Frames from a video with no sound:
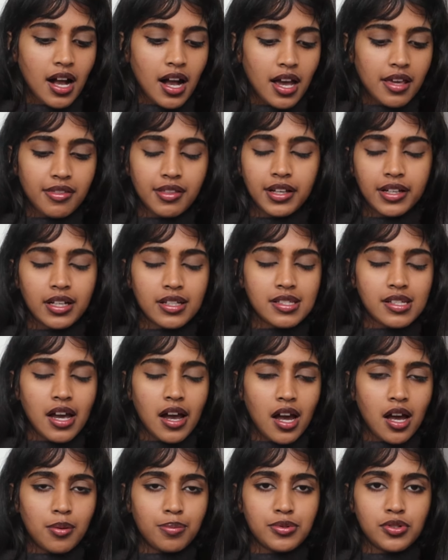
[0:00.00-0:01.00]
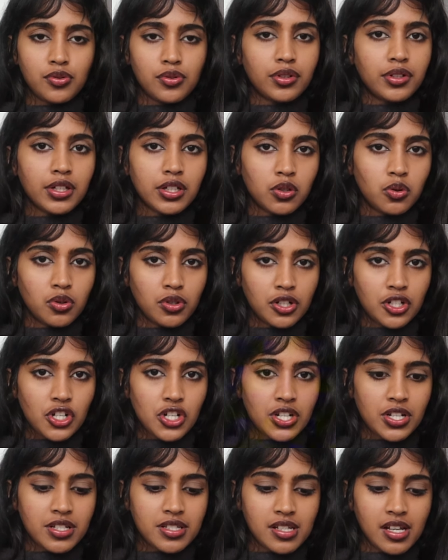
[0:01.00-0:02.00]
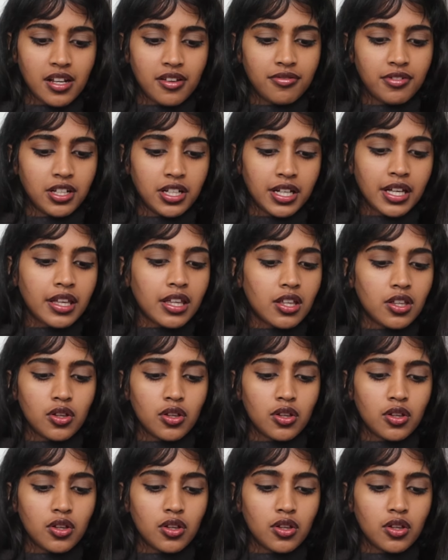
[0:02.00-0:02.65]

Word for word: I think it's absolutely gorgeous and I feel like